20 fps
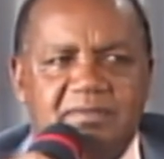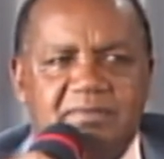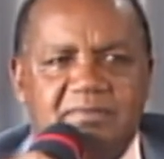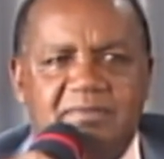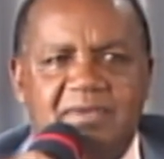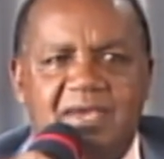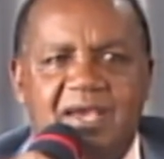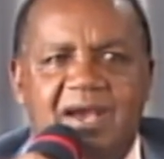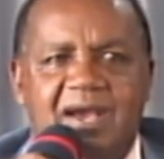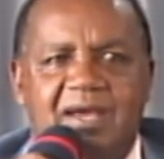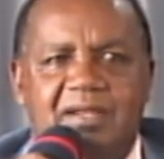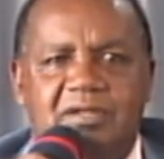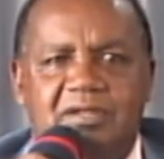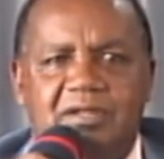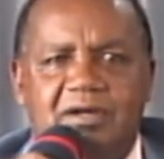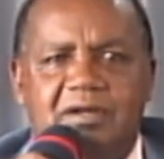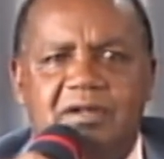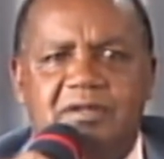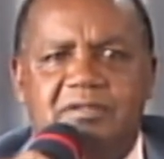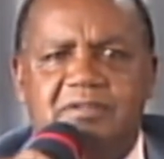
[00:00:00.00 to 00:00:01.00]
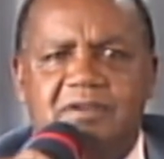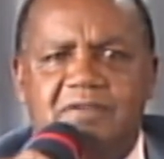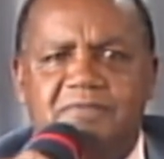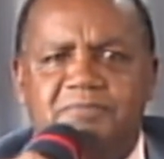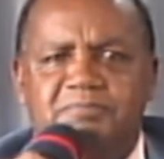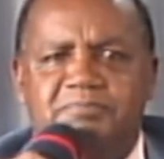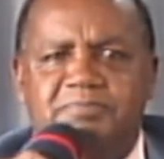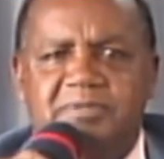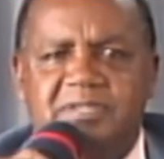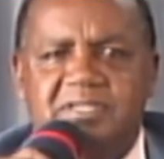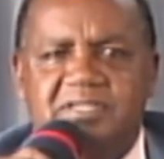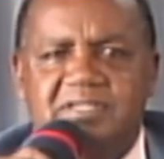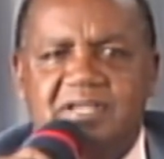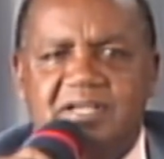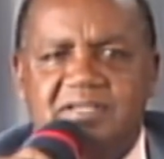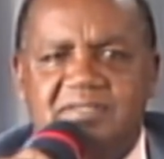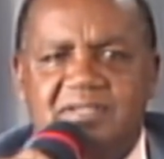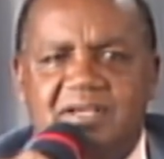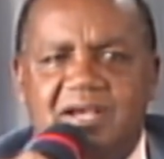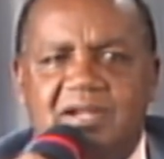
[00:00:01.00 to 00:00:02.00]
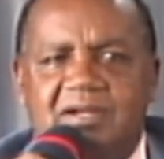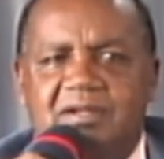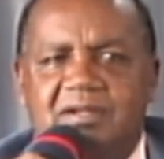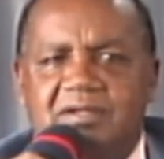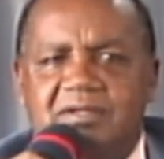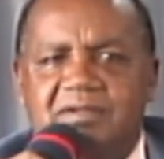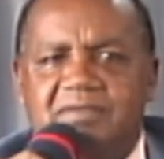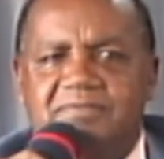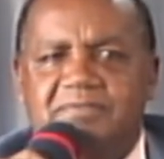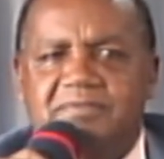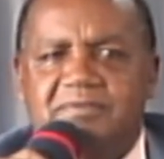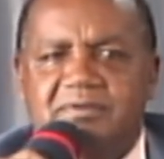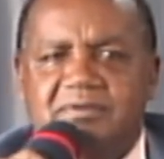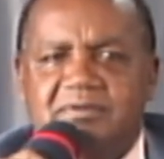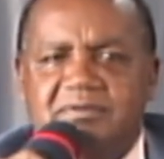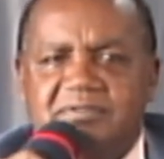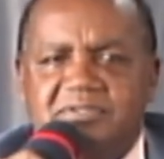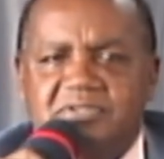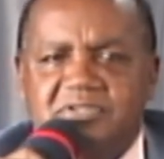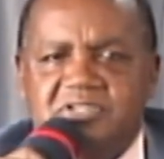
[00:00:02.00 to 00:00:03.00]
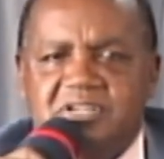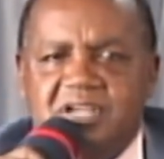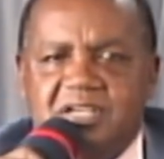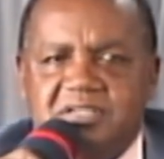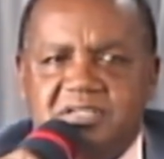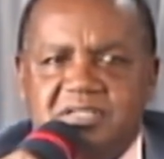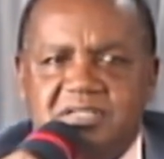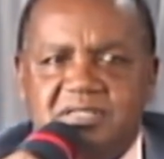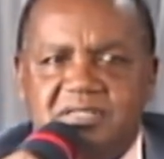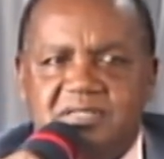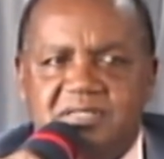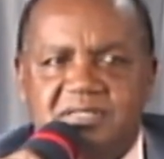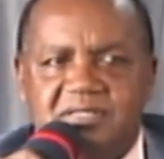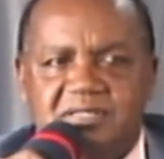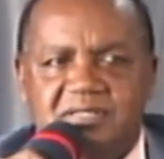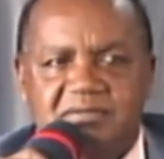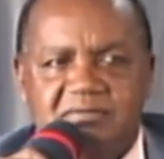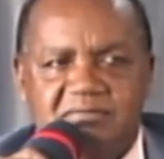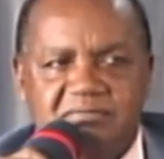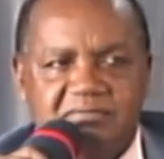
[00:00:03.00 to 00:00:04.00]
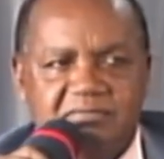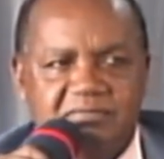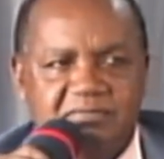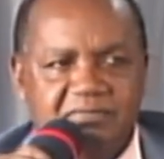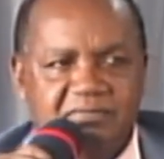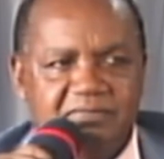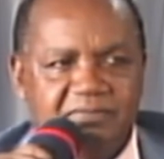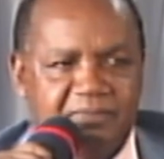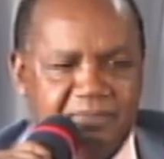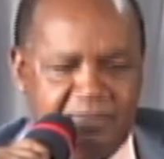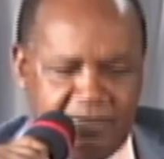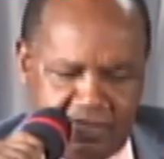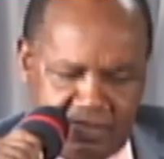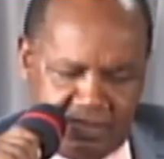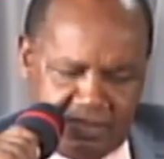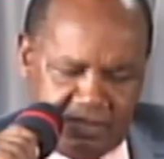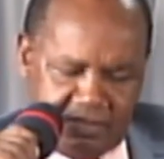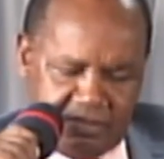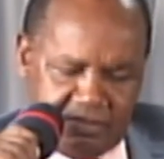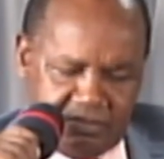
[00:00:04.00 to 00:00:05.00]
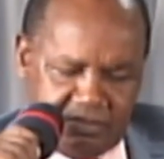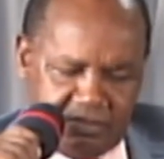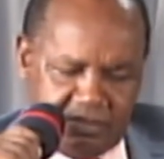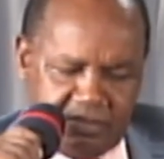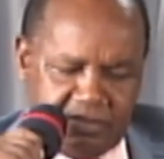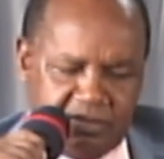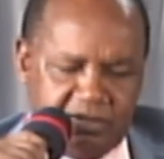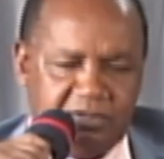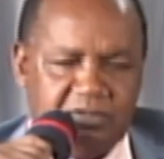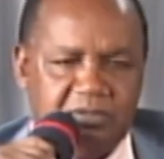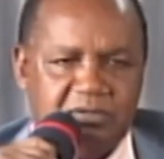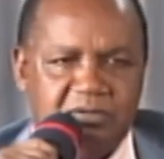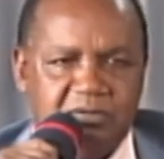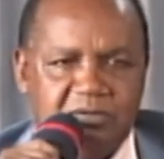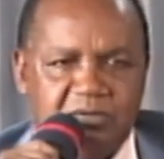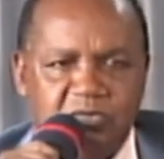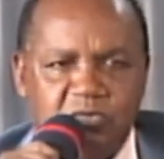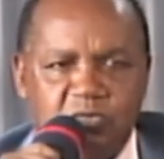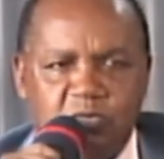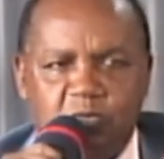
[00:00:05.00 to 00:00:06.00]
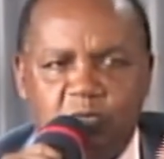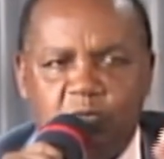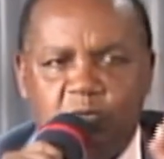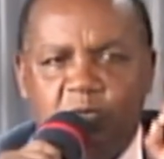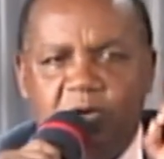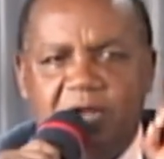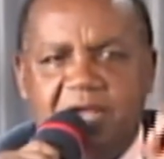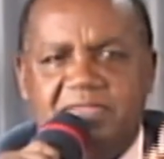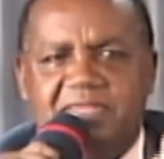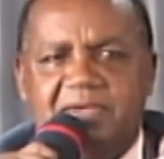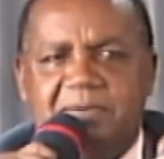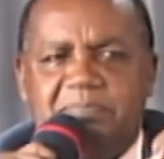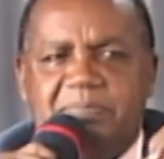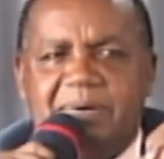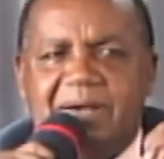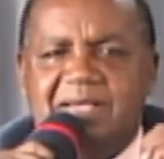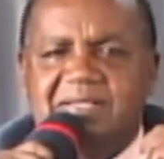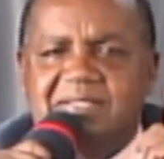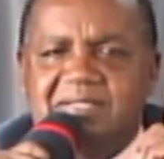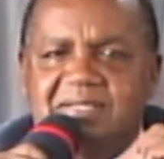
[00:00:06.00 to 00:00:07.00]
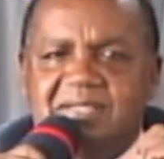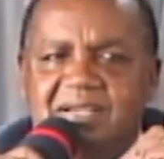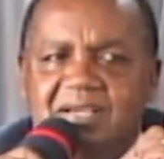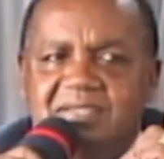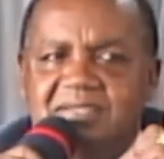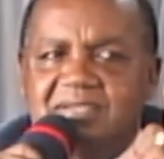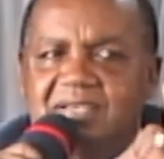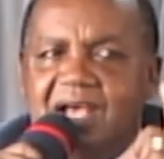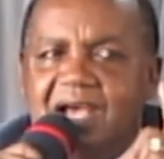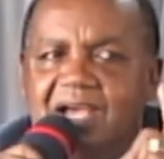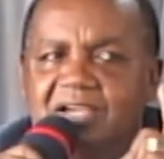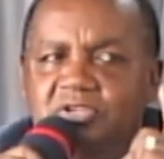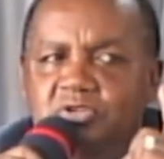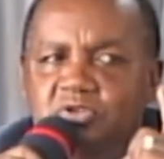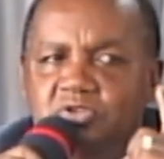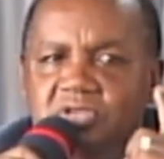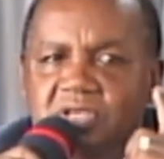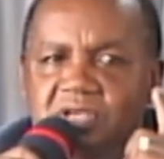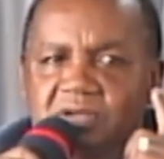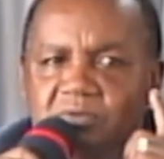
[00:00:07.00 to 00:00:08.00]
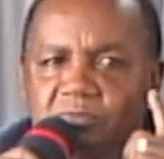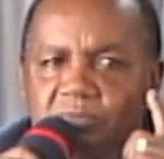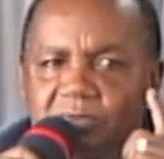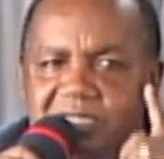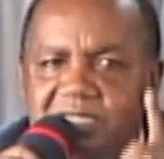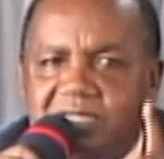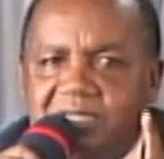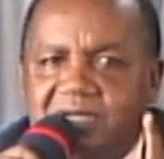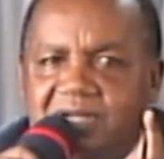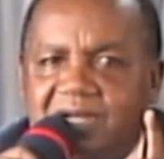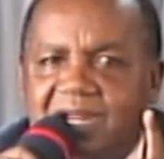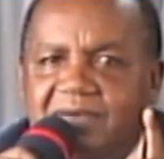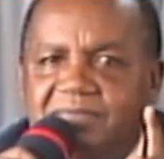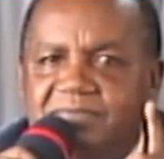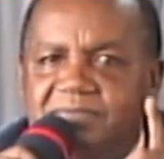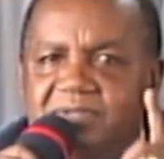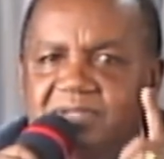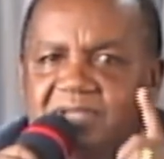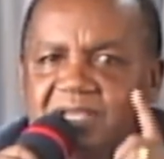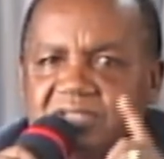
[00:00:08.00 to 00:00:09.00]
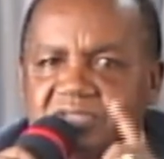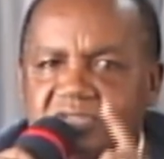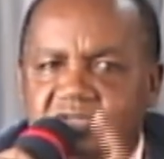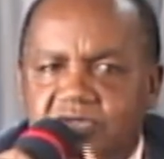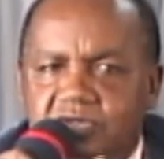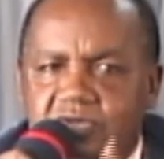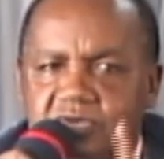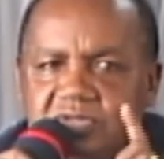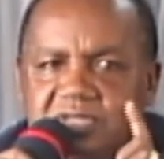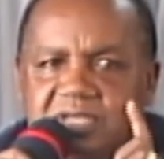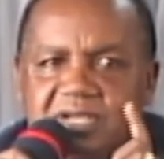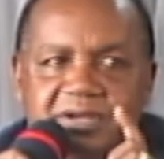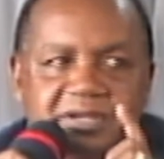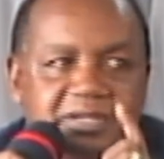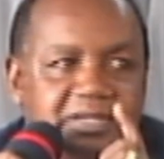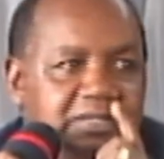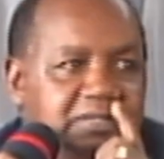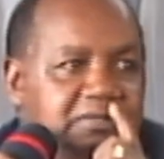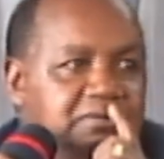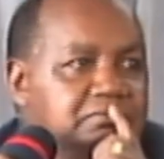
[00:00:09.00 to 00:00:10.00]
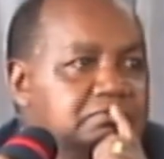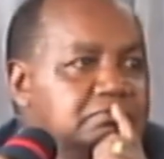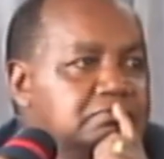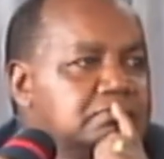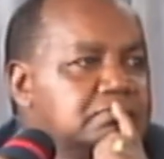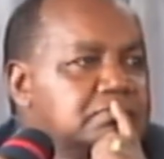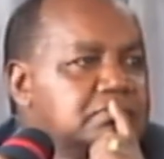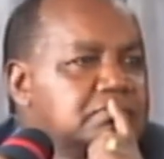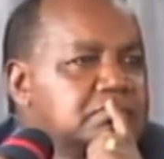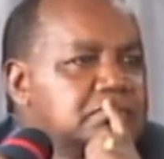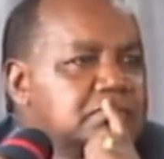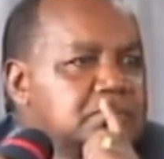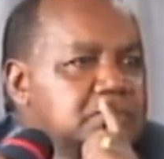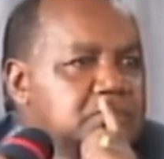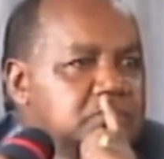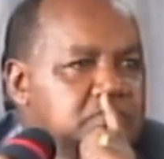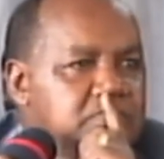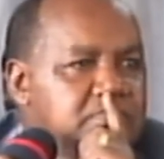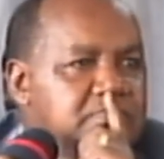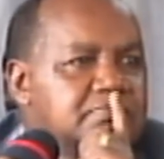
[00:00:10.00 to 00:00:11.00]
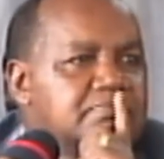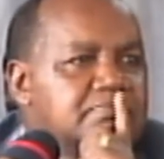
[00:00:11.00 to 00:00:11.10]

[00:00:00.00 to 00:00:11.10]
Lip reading: there are a lot of preachers, a lot of churches where the pastors are using witchcraft and sorcery. And